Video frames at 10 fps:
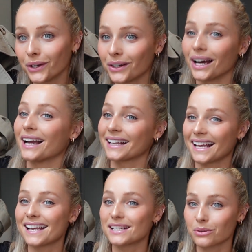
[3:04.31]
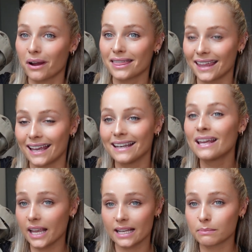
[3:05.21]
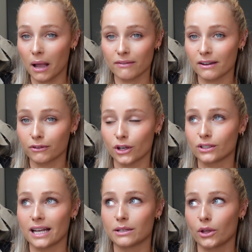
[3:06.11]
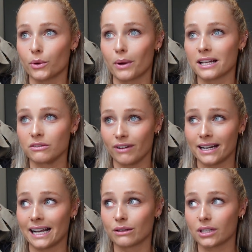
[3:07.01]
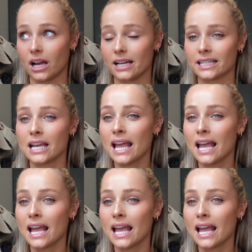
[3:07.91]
Like it is quite thin. It is perfect for those days though when it's raining outside